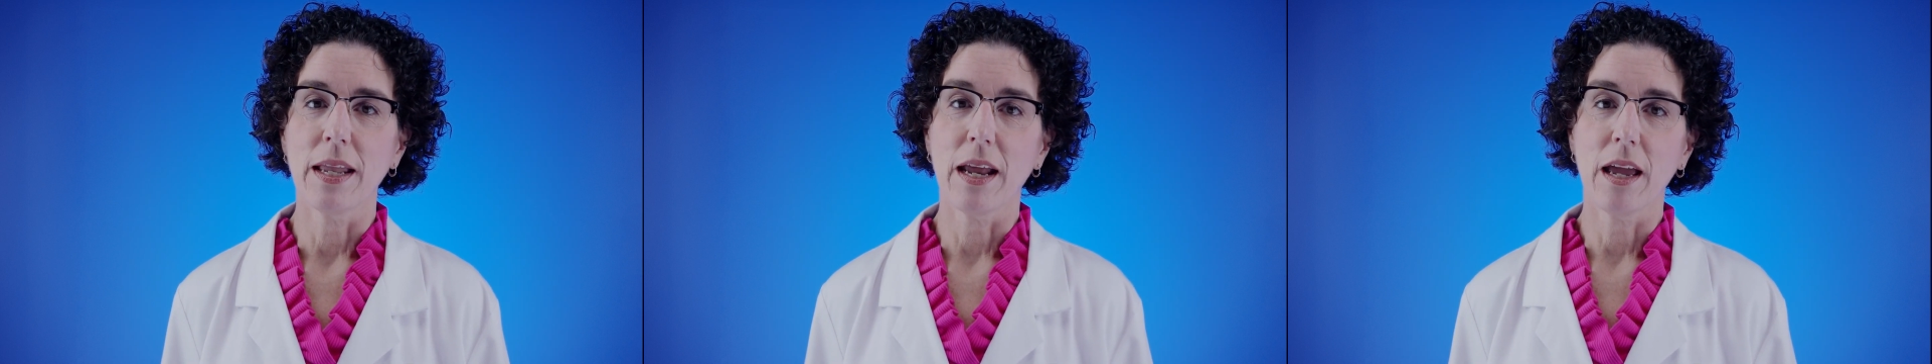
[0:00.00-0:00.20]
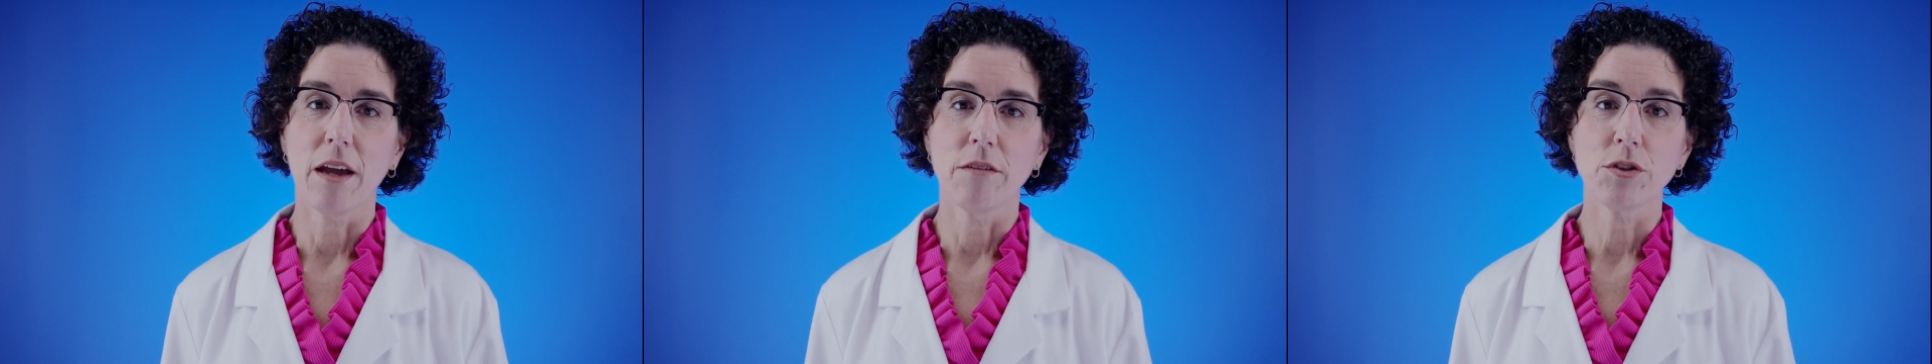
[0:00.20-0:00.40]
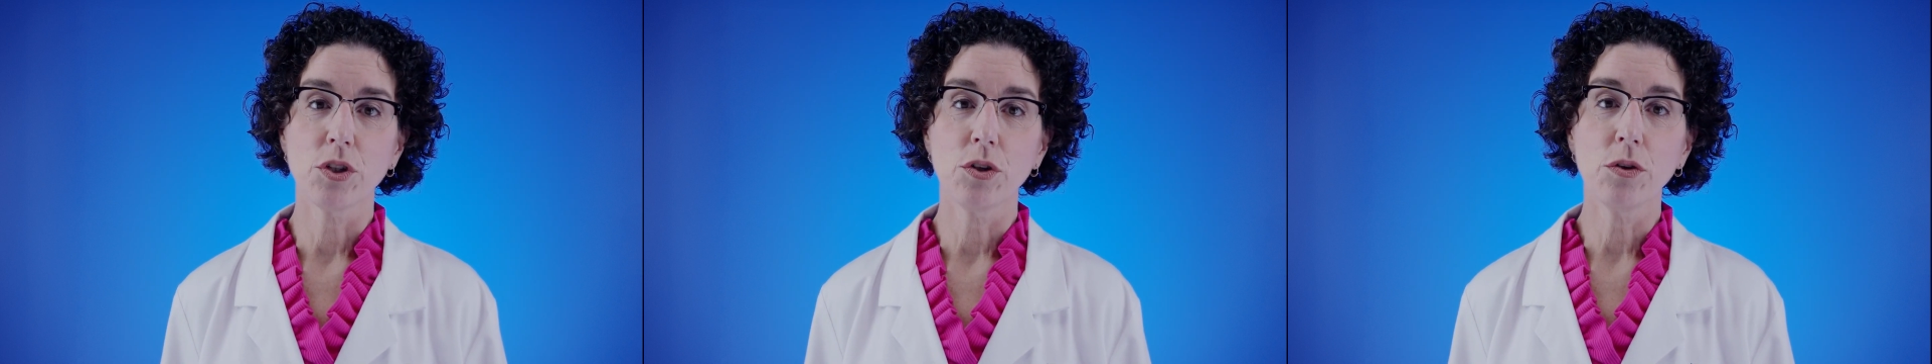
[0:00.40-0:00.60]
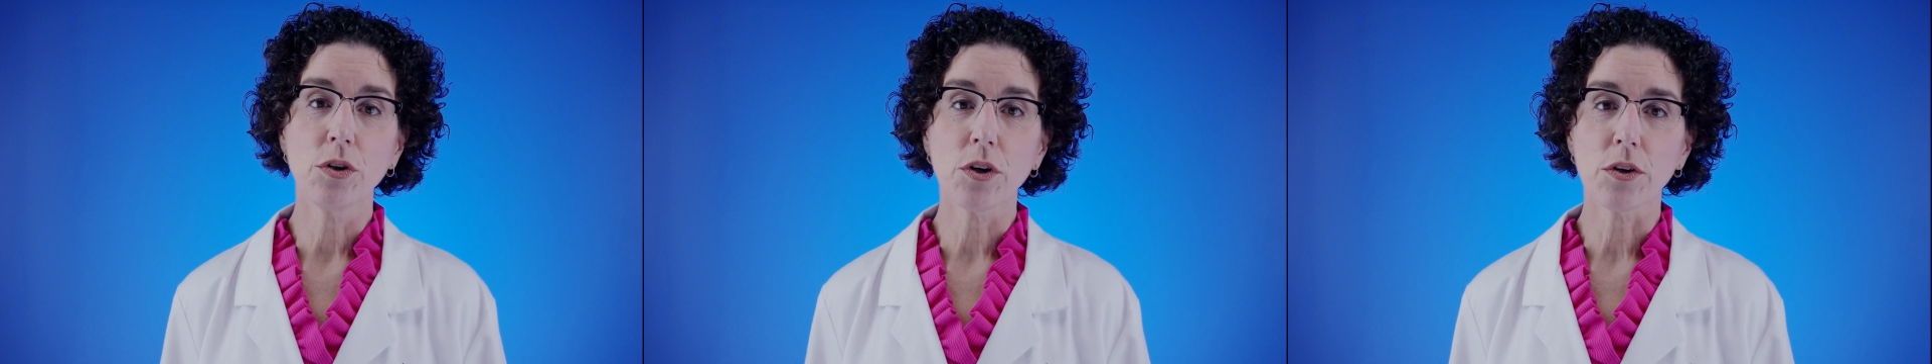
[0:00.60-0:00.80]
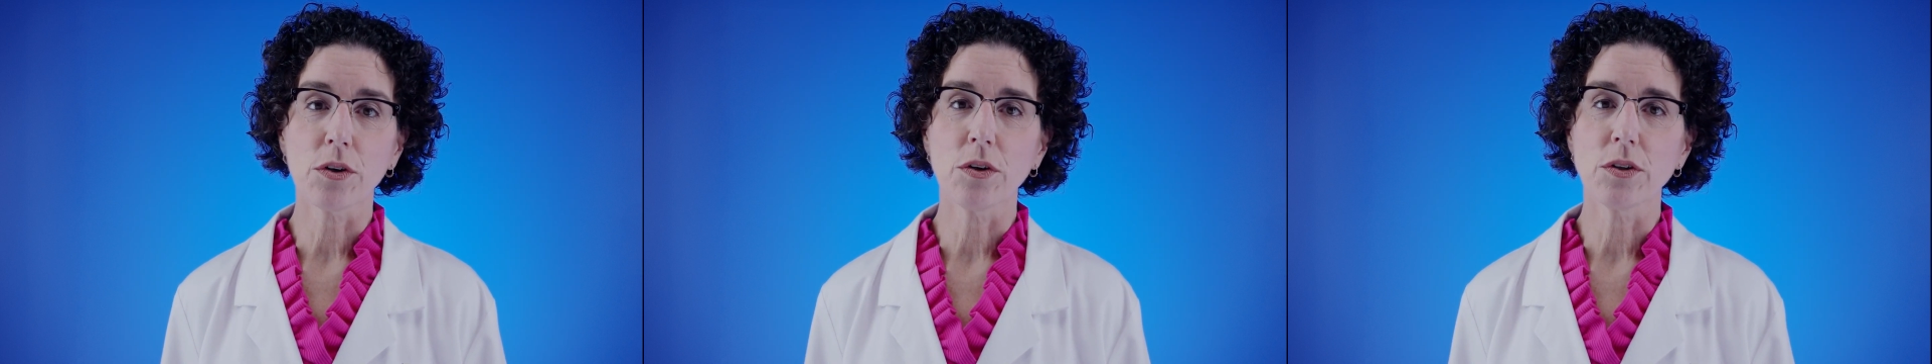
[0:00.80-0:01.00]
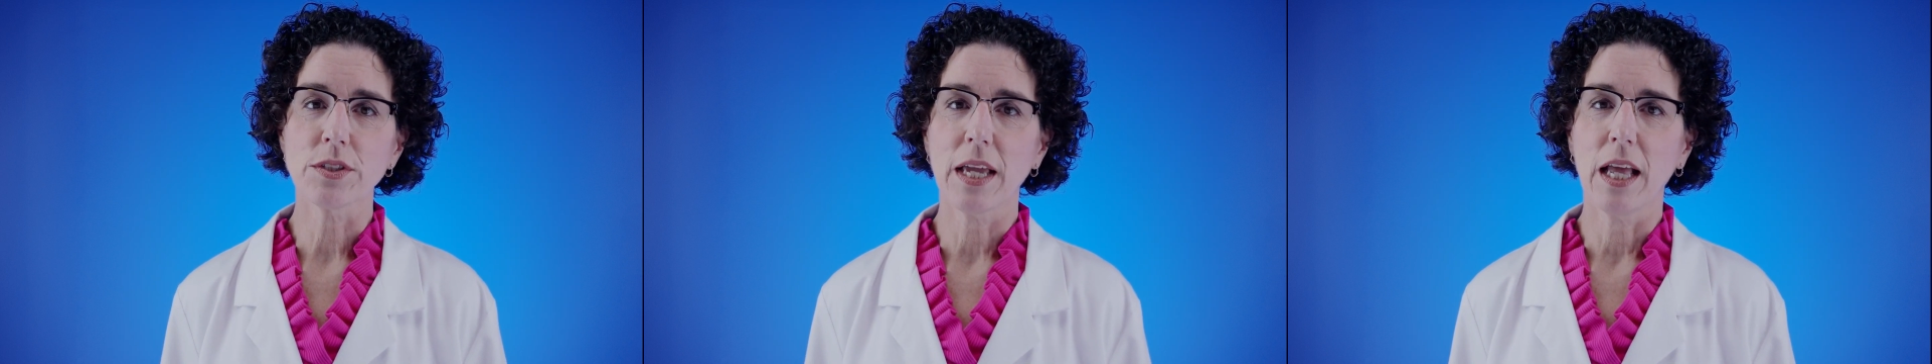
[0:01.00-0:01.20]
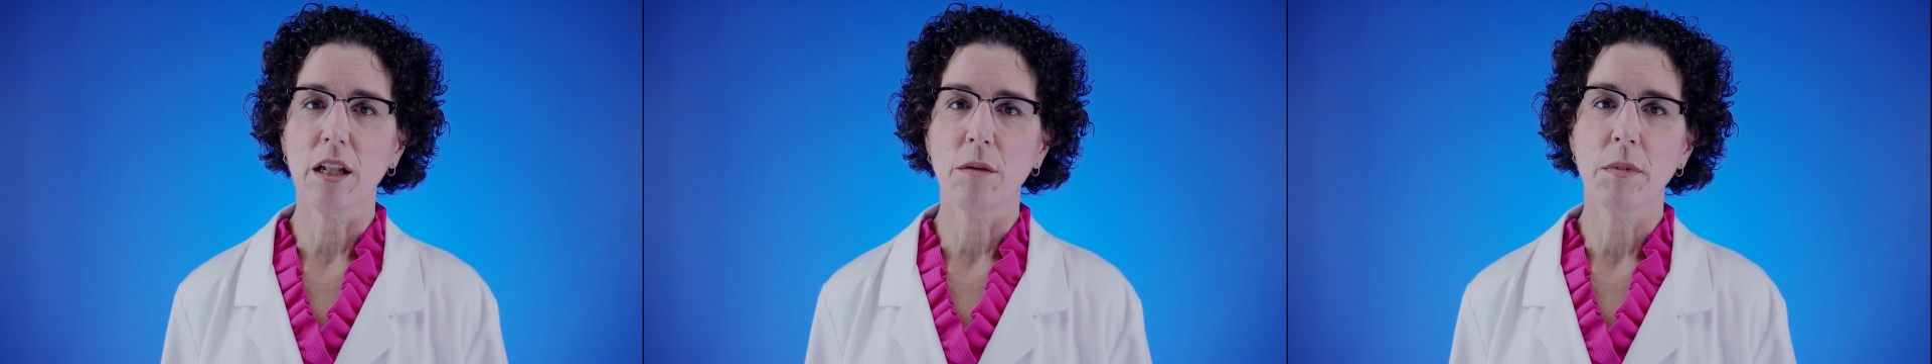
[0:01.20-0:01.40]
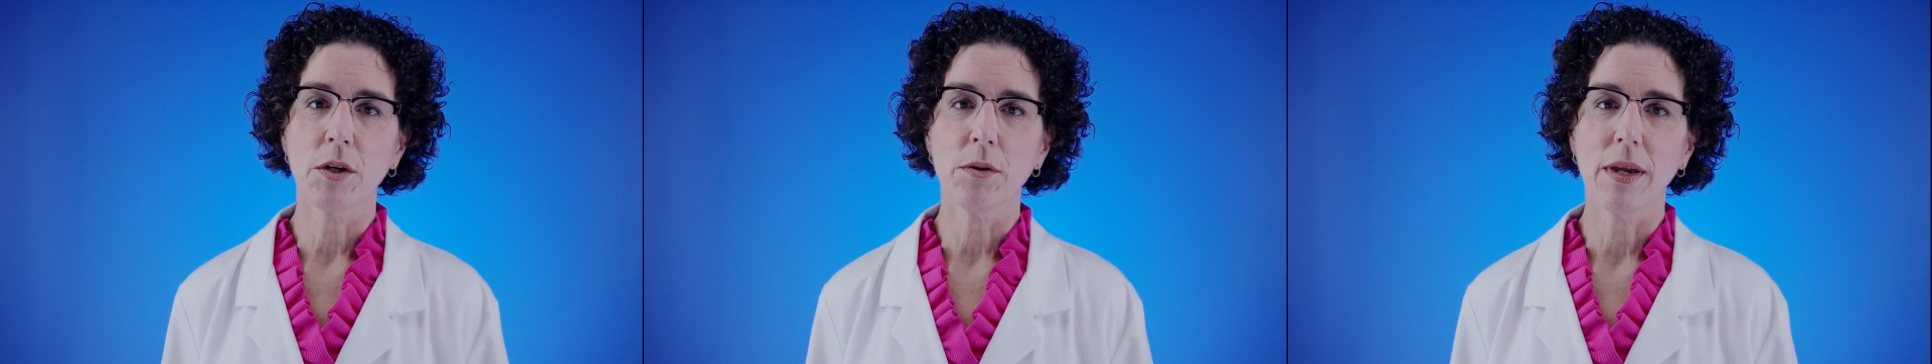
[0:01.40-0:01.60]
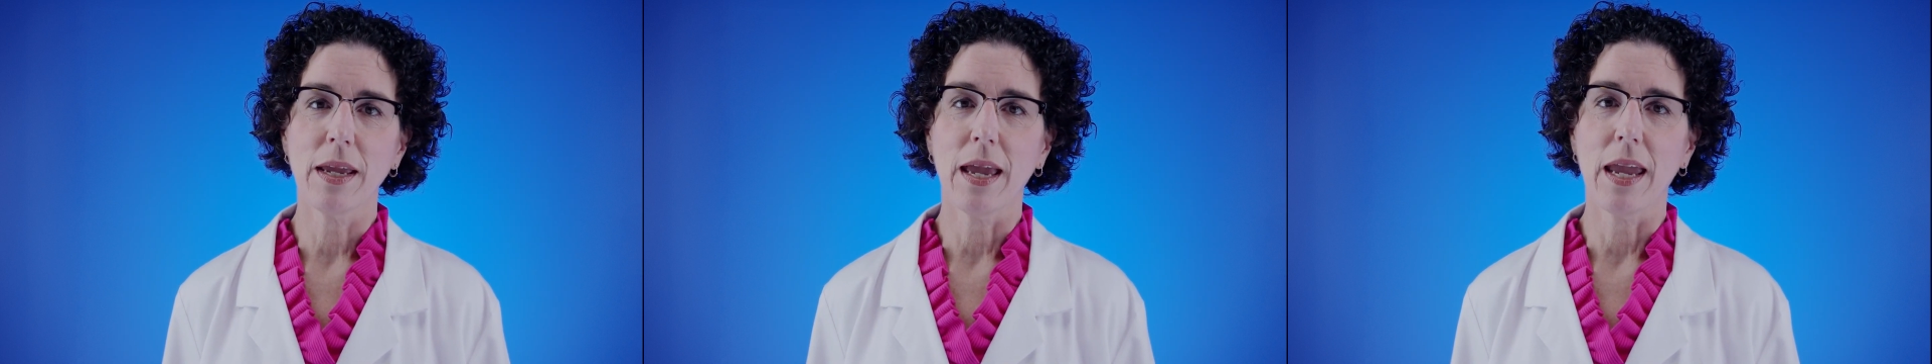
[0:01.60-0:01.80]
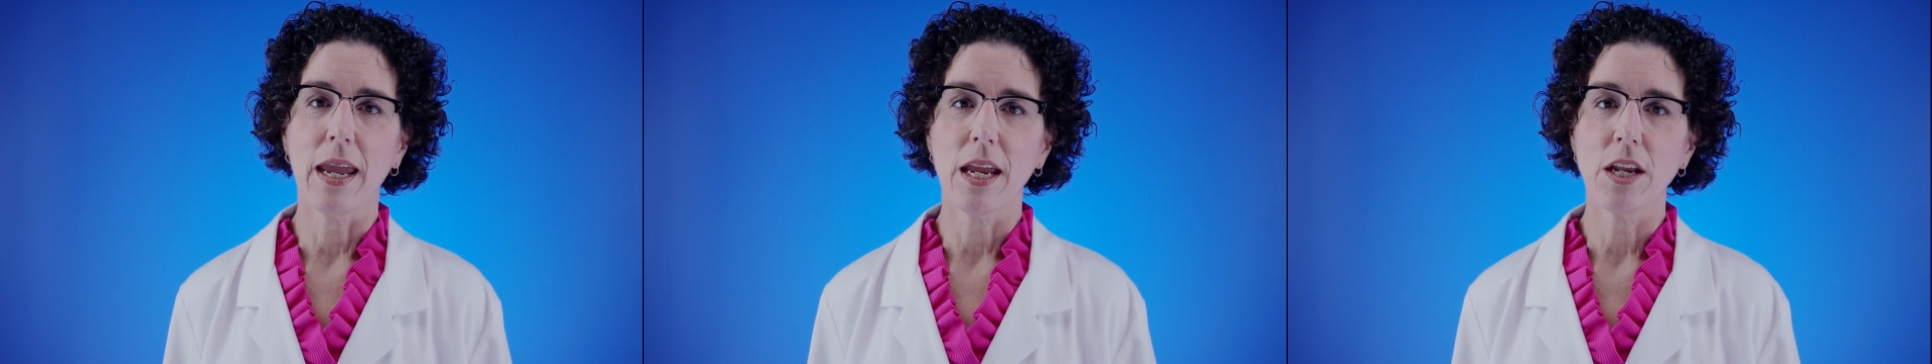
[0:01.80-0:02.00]
and I have two girls, elementary
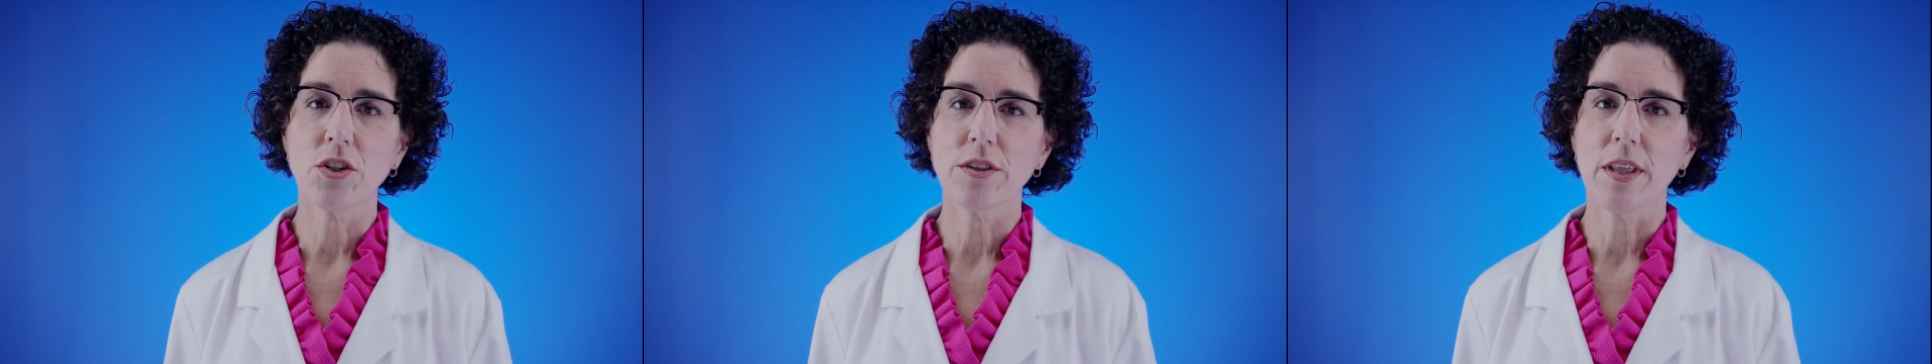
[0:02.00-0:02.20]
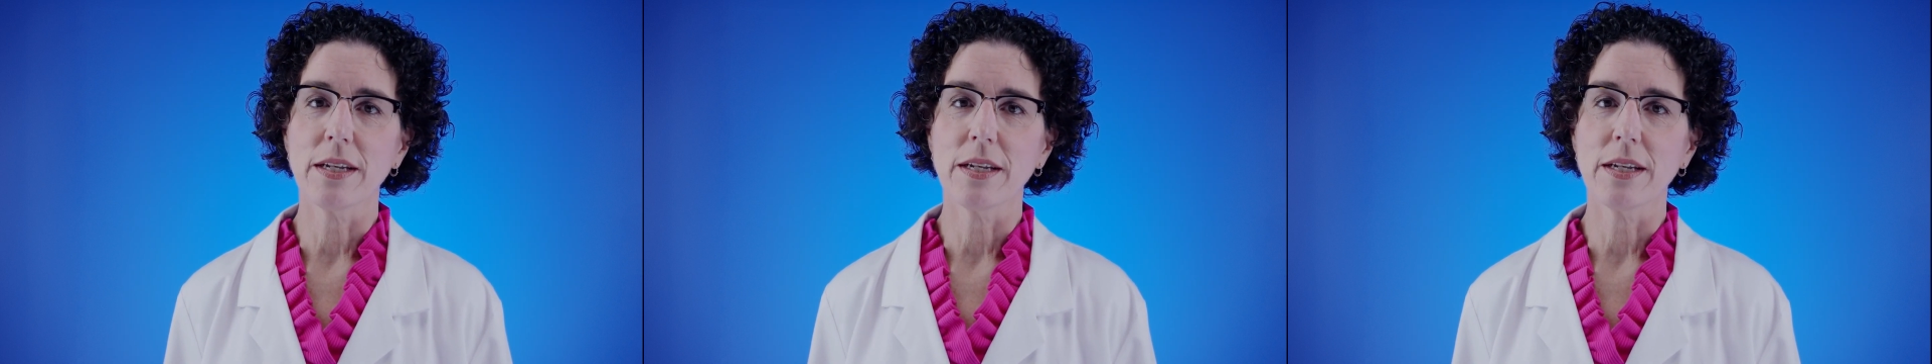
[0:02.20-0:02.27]
age,